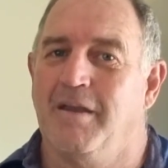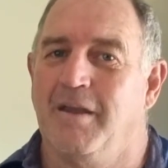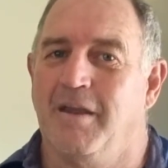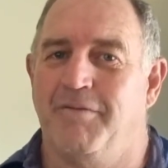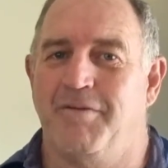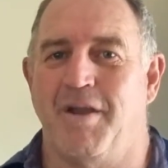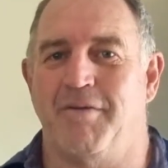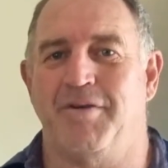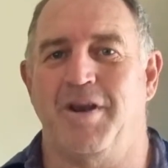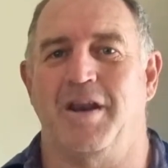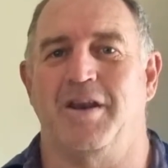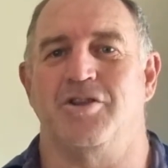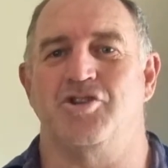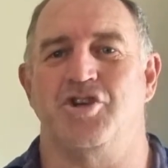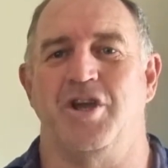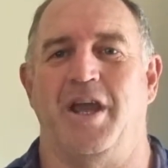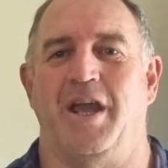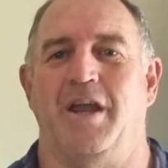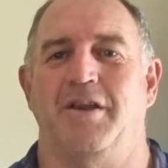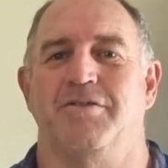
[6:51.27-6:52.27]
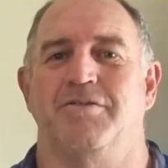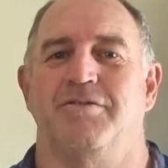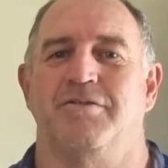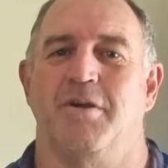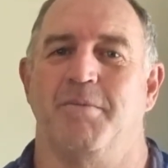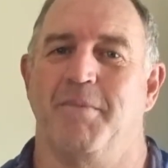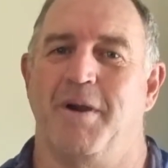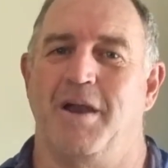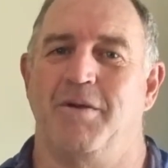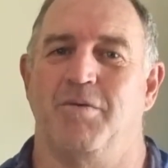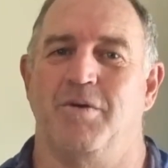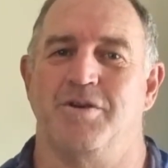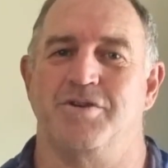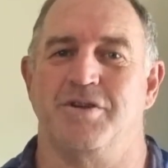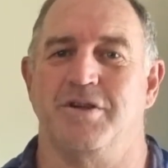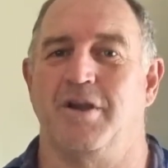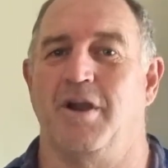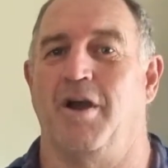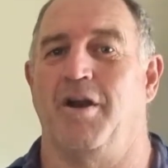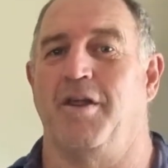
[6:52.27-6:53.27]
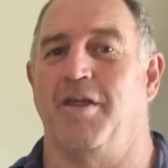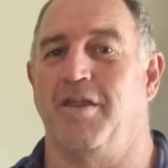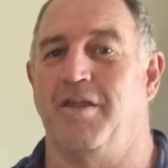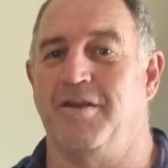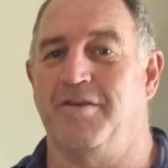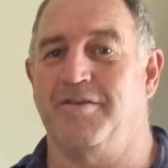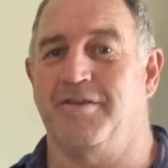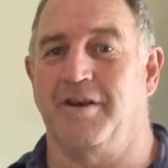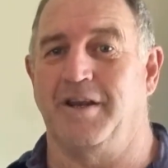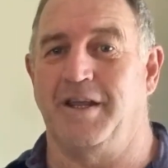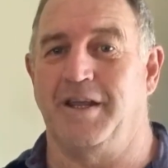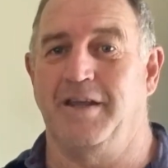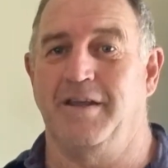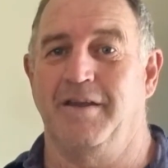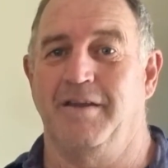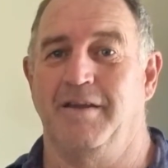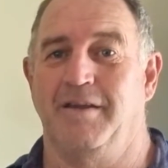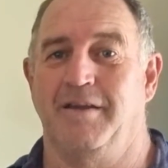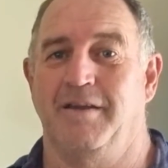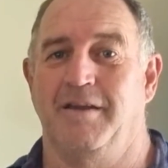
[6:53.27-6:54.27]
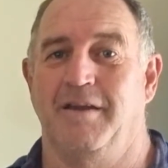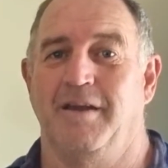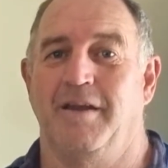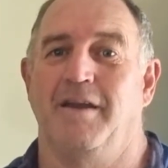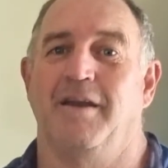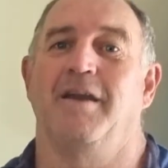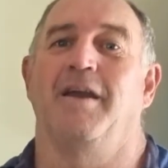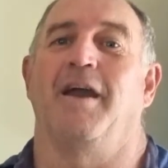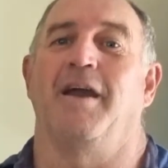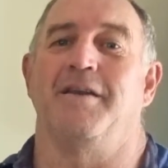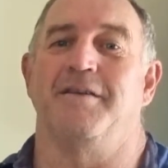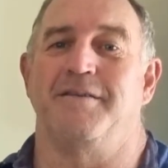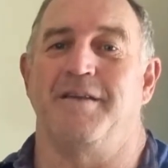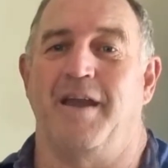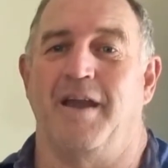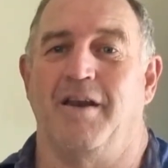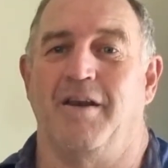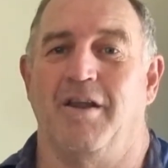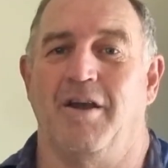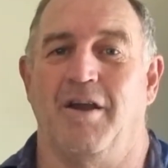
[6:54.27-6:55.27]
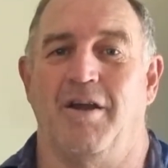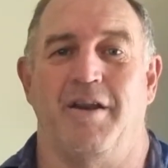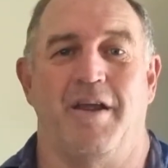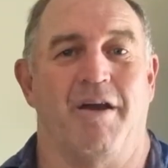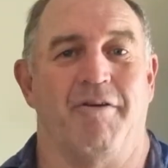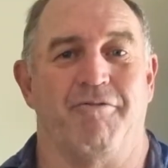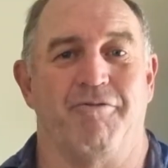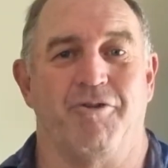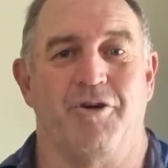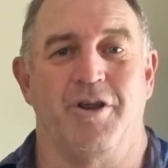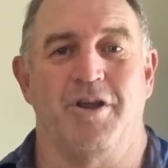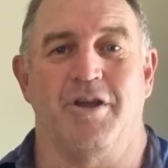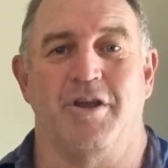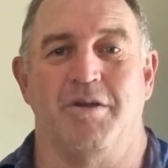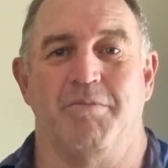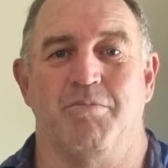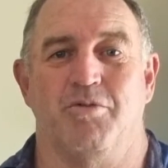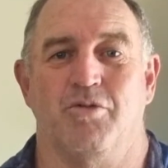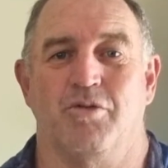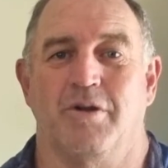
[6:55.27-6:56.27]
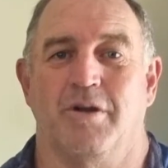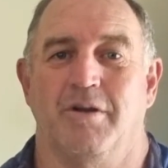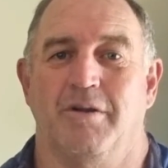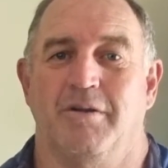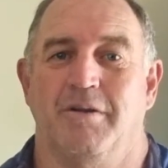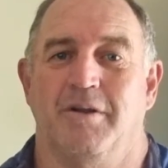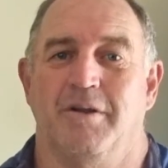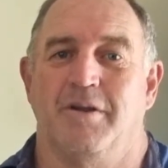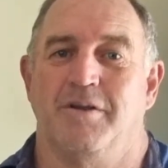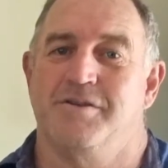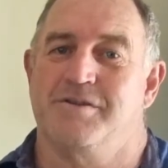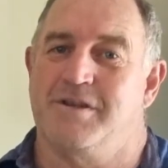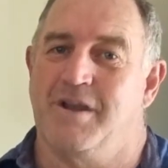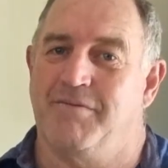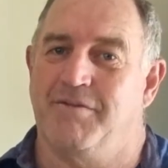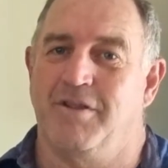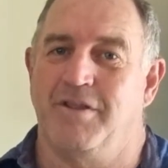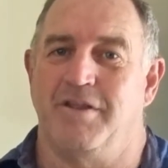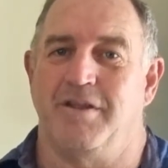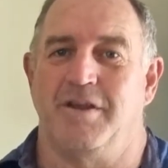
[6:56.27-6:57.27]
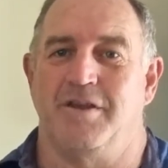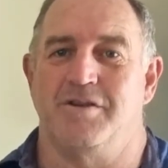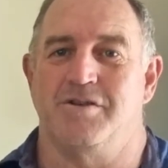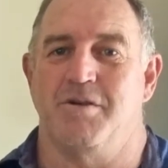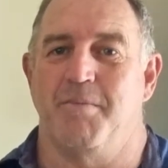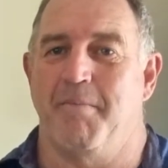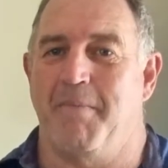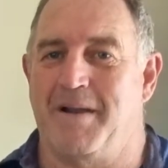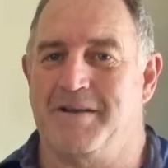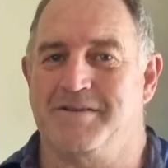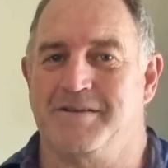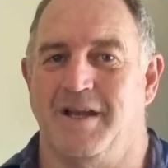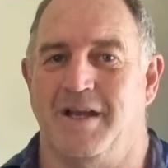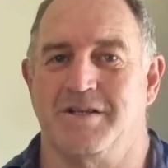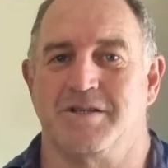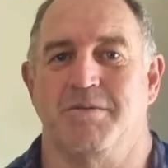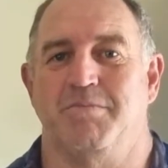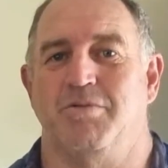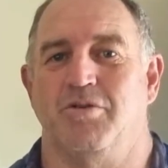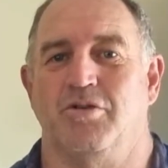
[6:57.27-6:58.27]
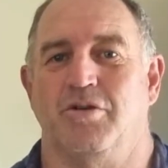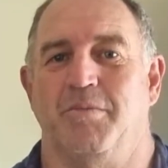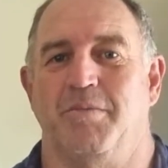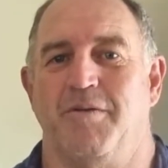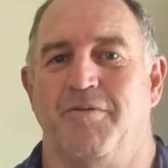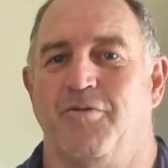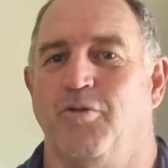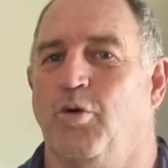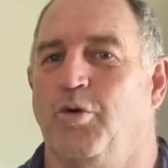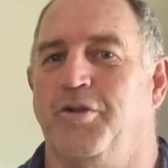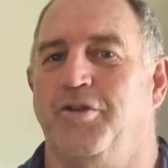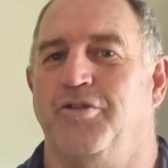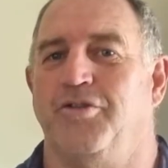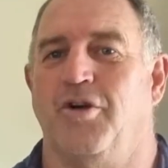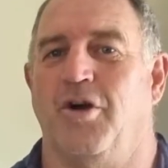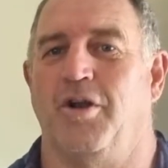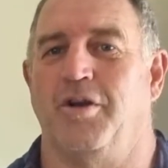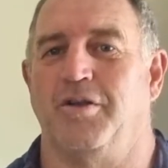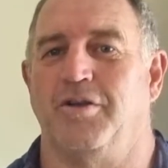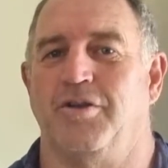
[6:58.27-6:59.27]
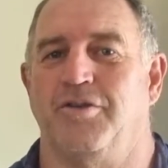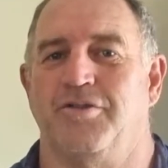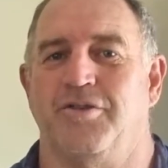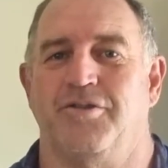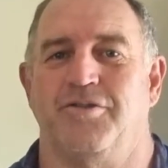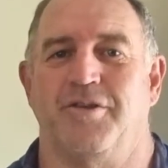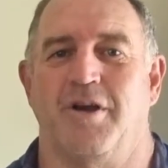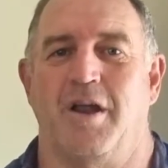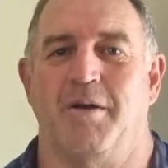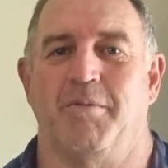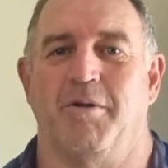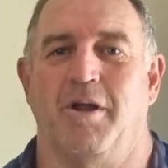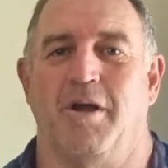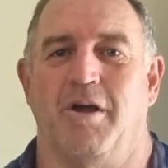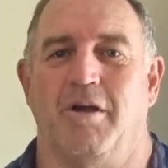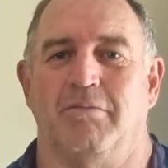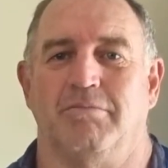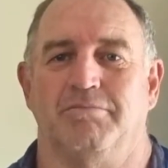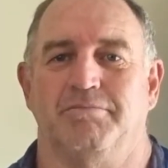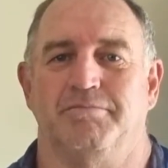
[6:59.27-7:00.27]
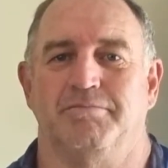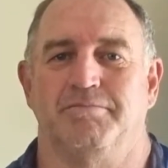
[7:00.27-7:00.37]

If you haven't had a chance, you may wish to go to this link and download our free ebook, 7 Things You Must Ask Your Builder Before Designing Your Sustainable Home.